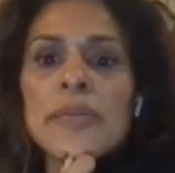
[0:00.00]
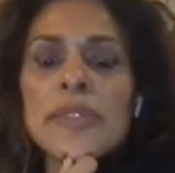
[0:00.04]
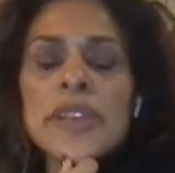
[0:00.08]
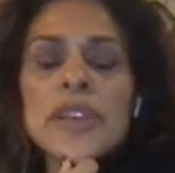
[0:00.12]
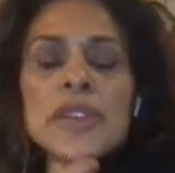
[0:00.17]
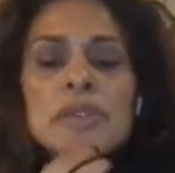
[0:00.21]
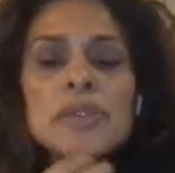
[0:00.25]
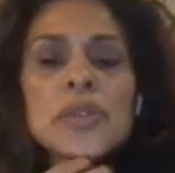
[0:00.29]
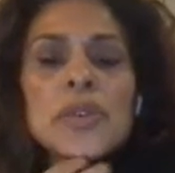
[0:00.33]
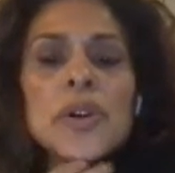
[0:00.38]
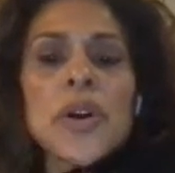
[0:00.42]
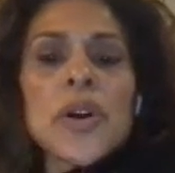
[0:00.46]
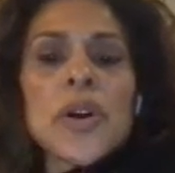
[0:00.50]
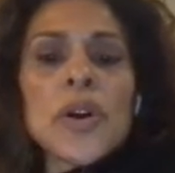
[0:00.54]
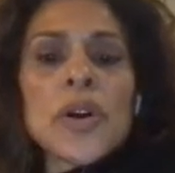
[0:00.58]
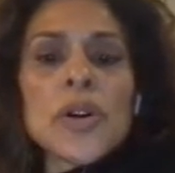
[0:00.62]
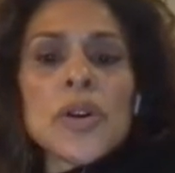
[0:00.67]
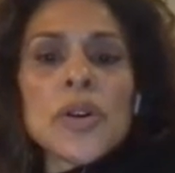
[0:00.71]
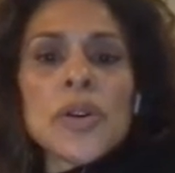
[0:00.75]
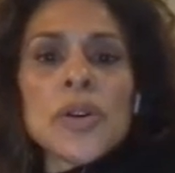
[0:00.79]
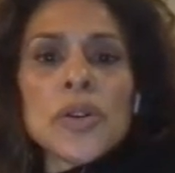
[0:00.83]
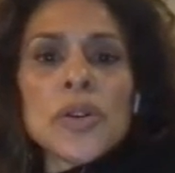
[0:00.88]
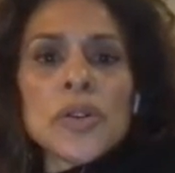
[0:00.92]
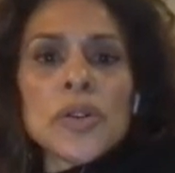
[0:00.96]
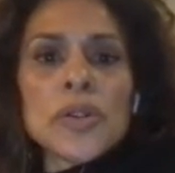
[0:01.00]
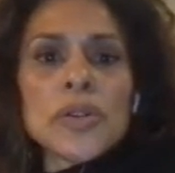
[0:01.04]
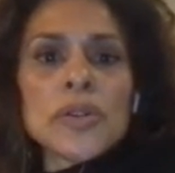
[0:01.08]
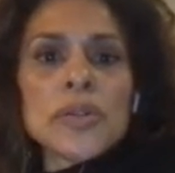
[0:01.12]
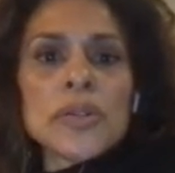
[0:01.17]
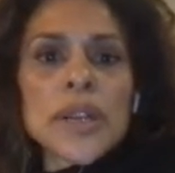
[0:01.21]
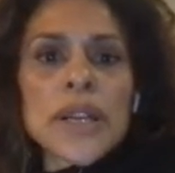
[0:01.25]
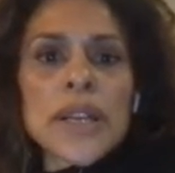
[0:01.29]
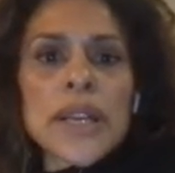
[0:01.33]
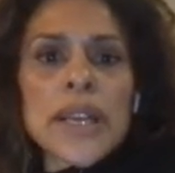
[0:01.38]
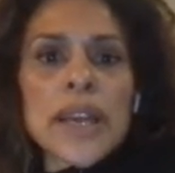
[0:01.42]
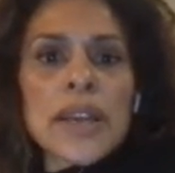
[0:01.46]
These are all,
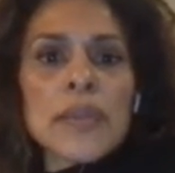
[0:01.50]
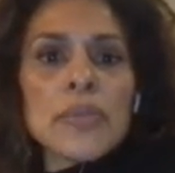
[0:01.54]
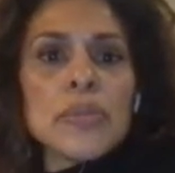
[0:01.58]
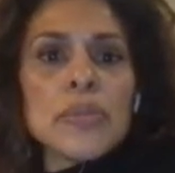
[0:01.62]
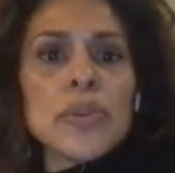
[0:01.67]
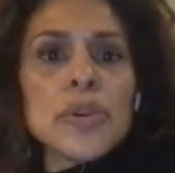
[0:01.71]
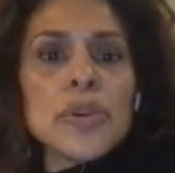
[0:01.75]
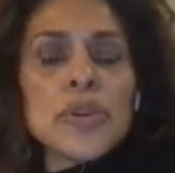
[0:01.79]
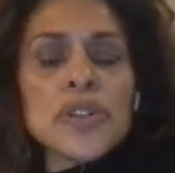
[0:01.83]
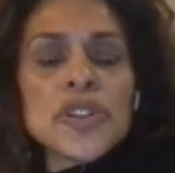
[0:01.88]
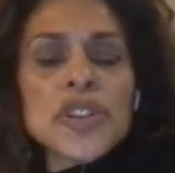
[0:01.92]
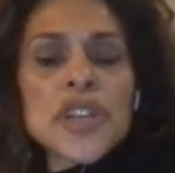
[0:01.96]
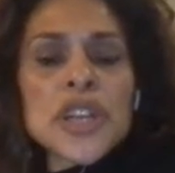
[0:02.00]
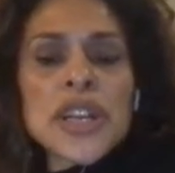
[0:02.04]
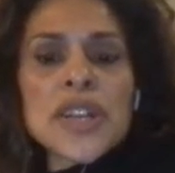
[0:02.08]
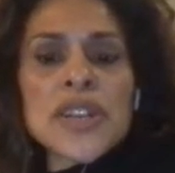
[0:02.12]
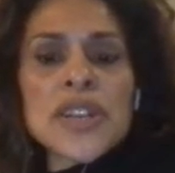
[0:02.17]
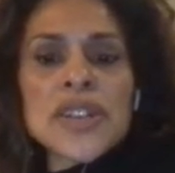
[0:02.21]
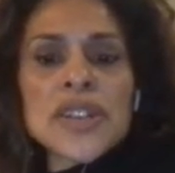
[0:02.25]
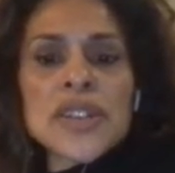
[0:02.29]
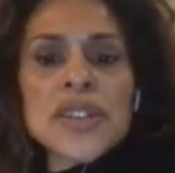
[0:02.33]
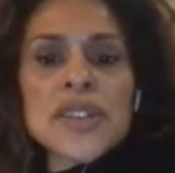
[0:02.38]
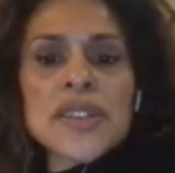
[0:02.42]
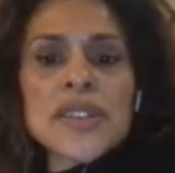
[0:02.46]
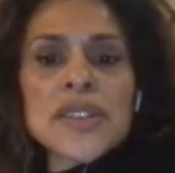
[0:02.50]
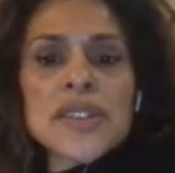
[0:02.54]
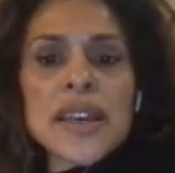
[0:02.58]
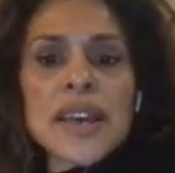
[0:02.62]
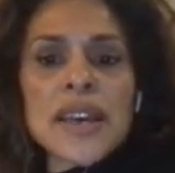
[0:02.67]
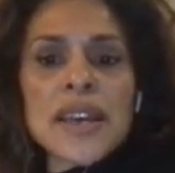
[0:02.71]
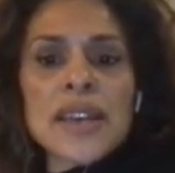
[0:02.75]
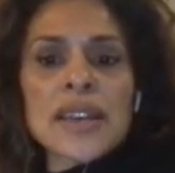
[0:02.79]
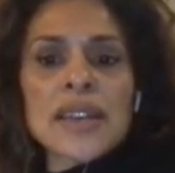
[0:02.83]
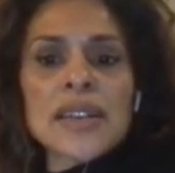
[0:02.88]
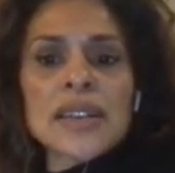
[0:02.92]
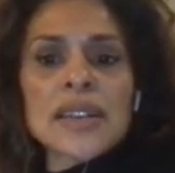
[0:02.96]
again, mood changes
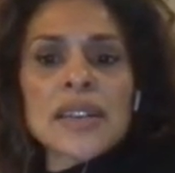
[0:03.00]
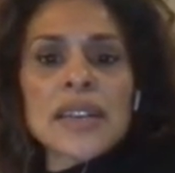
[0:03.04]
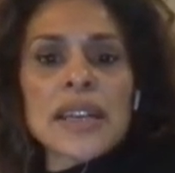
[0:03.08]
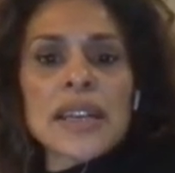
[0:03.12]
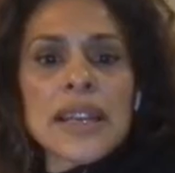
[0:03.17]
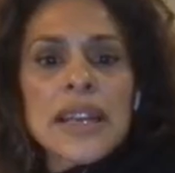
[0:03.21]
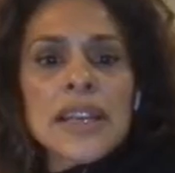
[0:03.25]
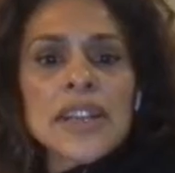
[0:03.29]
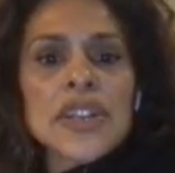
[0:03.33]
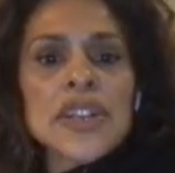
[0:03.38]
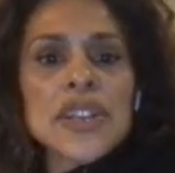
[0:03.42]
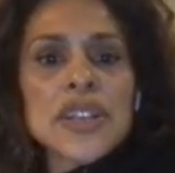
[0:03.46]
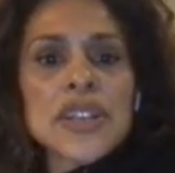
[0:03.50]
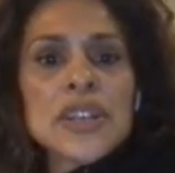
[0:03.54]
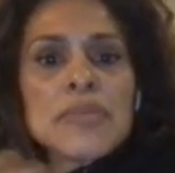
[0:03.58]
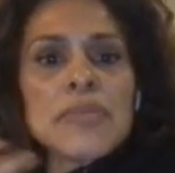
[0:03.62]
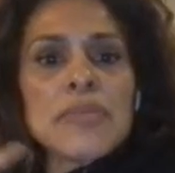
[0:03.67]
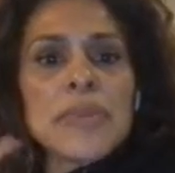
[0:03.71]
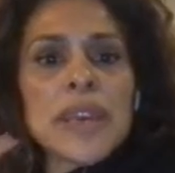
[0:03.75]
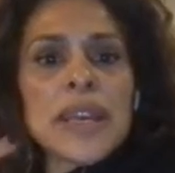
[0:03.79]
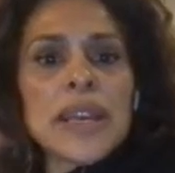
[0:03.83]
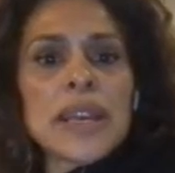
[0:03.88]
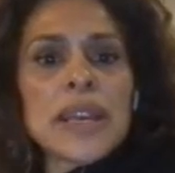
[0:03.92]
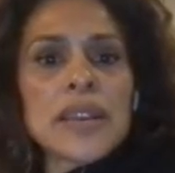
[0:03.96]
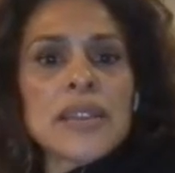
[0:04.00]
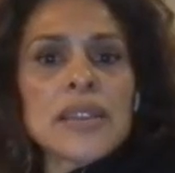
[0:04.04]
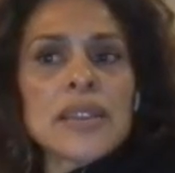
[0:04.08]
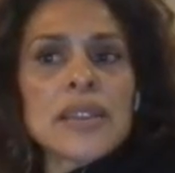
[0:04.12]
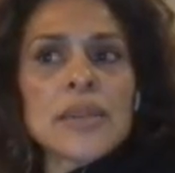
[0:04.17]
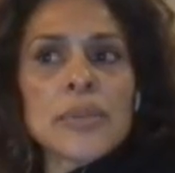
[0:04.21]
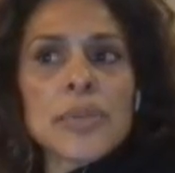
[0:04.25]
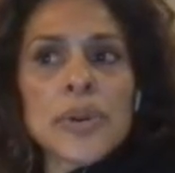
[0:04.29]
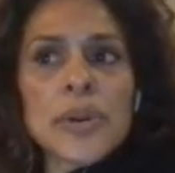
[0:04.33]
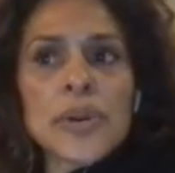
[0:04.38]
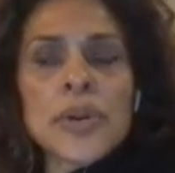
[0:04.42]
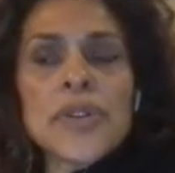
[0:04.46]
that can actually make
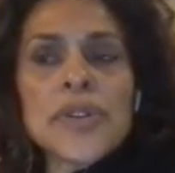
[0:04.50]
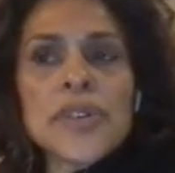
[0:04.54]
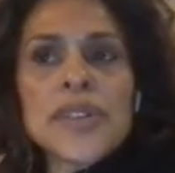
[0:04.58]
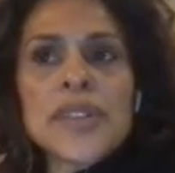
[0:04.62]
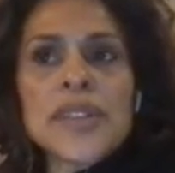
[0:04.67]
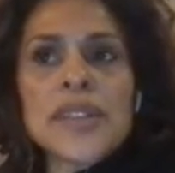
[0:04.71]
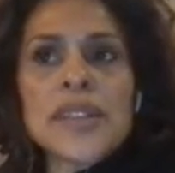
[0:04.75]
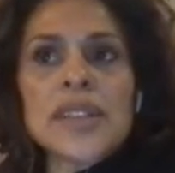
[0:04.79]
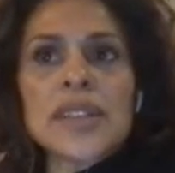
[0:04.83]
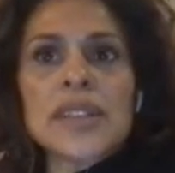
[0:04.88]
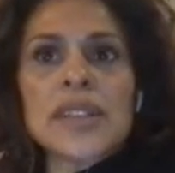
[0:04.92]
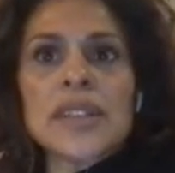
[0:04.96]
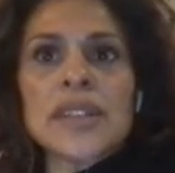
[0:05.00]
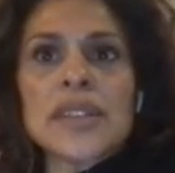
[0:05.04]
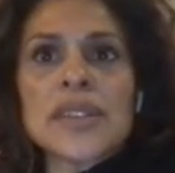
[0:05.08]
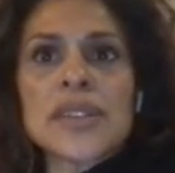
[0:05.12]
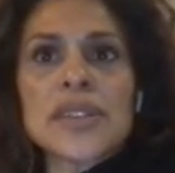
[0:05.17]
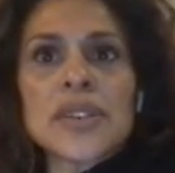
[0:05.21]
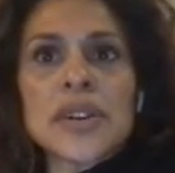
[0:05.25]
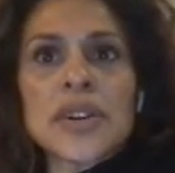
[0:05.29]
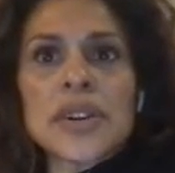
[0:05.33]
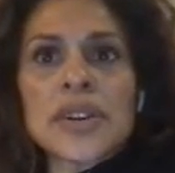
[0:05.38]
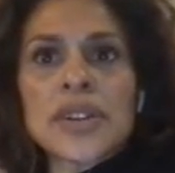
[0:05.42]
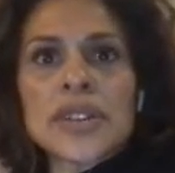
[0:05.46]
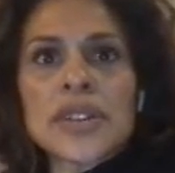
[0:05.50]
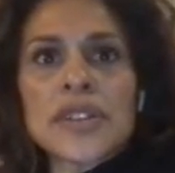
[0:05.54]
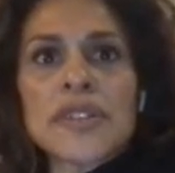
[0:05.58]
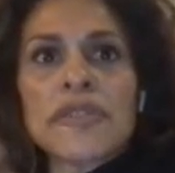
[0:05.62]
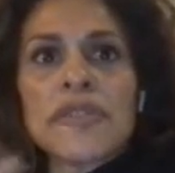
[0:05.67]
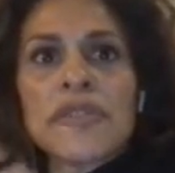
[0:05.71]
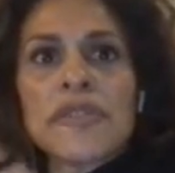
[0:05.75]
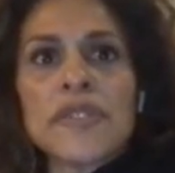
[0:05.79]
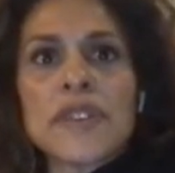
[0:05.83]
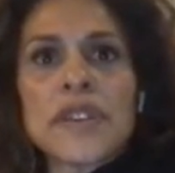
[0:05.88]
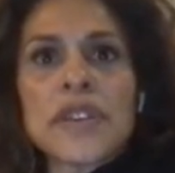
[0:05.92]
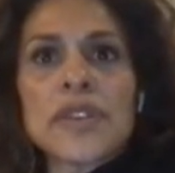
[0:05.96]
the person start to
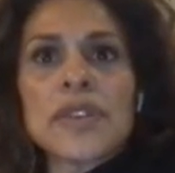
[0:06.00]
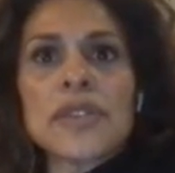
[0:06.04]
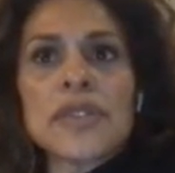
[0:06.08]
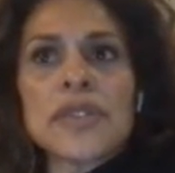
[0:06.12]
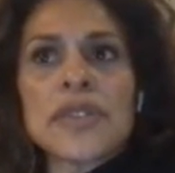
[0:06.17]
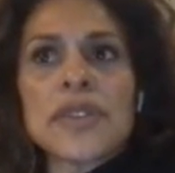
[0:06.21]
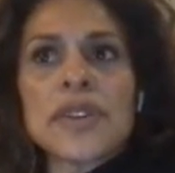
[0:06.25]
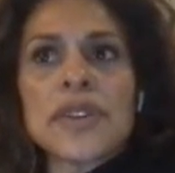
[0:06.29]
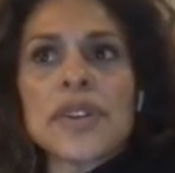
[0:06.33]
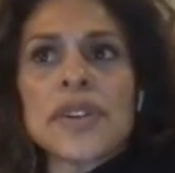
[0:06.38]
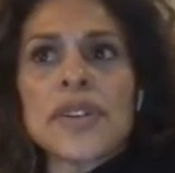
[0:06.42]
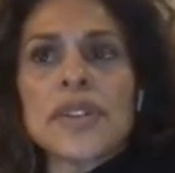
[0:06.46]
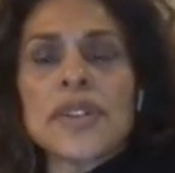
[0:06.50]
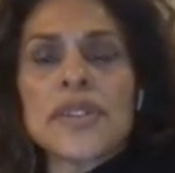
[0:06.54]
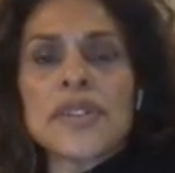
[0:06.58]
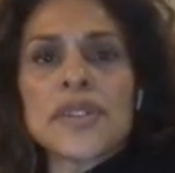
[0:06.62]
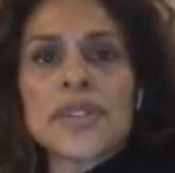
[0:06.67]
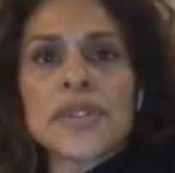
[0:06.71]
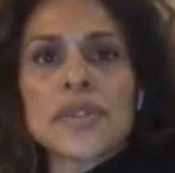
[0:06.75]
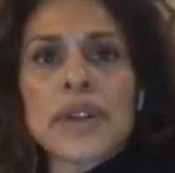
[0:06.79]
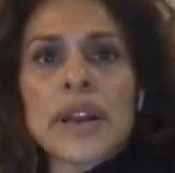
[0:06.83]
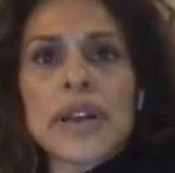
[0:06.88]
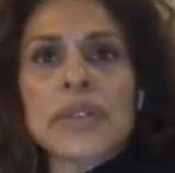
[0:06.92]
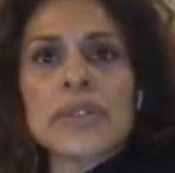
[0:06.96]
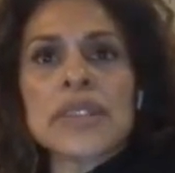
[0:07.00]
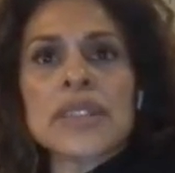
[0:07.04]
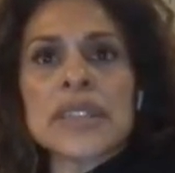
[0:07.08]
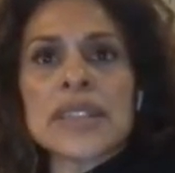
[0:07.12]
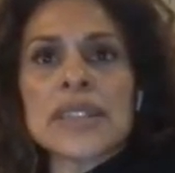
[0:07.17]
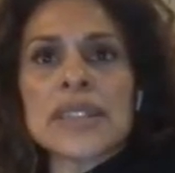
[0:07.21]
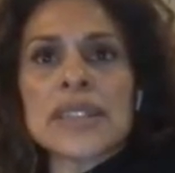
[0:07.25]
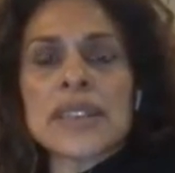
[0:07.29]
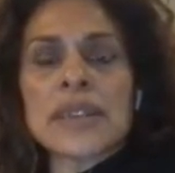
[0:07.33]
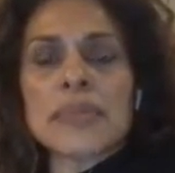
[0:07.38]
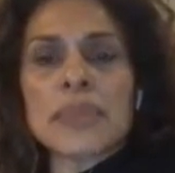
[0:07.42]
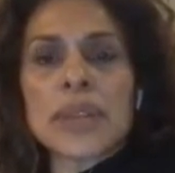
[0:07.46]
fear their
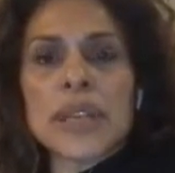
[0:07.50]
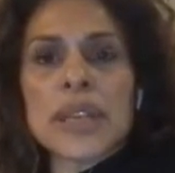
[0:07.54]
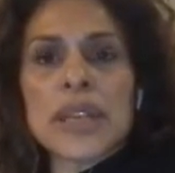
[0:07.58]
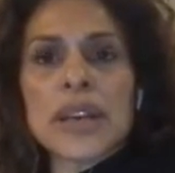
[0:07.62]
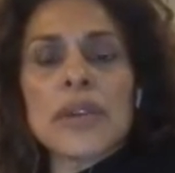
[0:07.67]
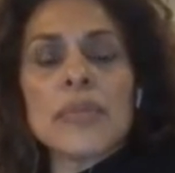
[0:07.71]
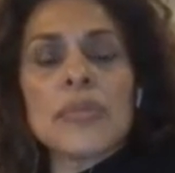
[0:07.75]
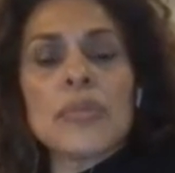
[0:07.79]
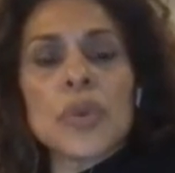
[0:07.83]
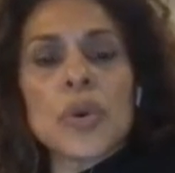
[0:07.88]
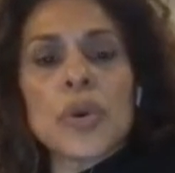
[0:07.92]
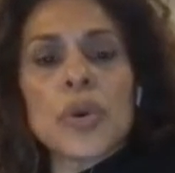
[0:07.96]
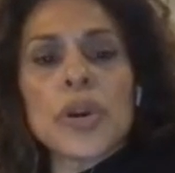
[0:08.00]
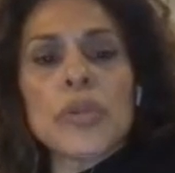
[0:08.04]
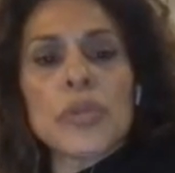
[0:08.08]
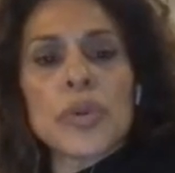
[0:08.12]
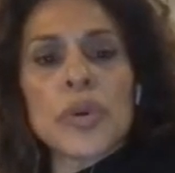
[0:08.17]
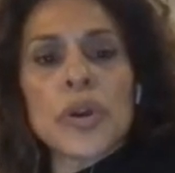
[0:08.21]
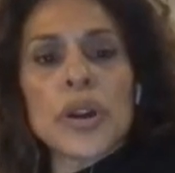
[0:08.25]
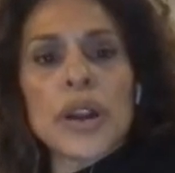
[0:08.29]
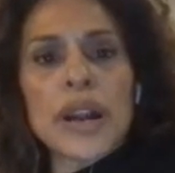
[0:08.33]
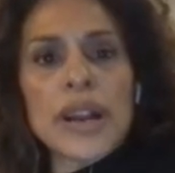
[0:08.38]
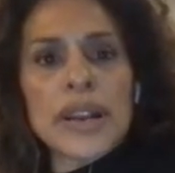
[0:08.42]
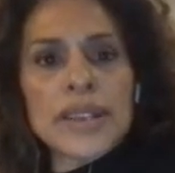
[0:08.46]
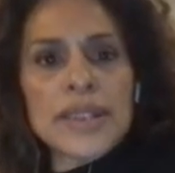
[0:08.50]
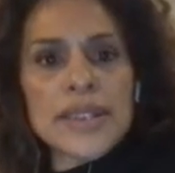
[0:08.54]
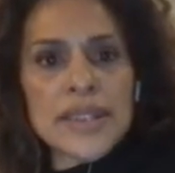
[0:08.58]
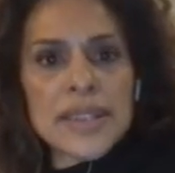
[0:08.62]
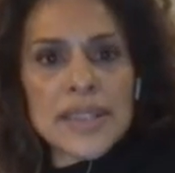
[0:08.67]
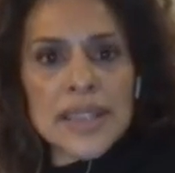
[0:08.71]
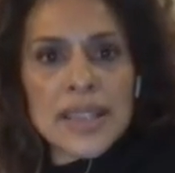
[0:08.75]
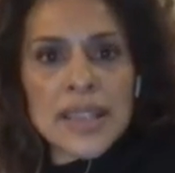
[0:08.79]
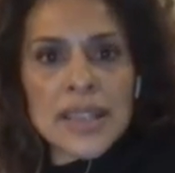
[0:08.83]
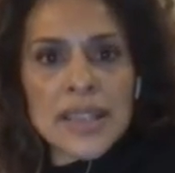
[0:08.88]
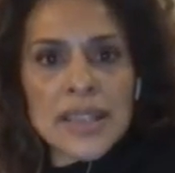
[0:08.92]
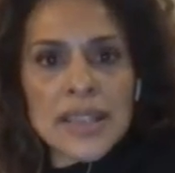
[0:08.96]
surroundings and become more and more
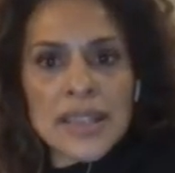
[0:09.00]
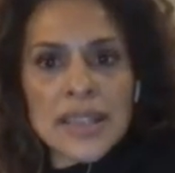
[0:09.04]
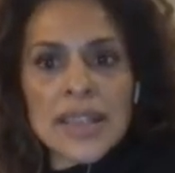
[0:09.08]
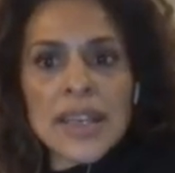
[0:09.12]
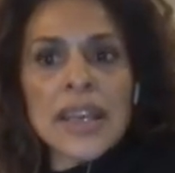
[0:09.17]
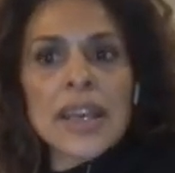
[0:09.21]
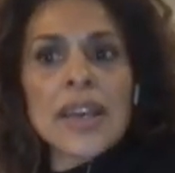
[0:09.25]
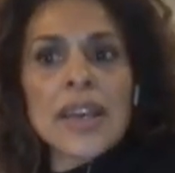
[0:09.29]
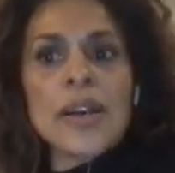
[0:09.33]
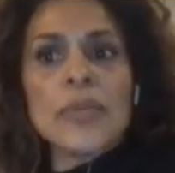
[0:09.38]
isolated,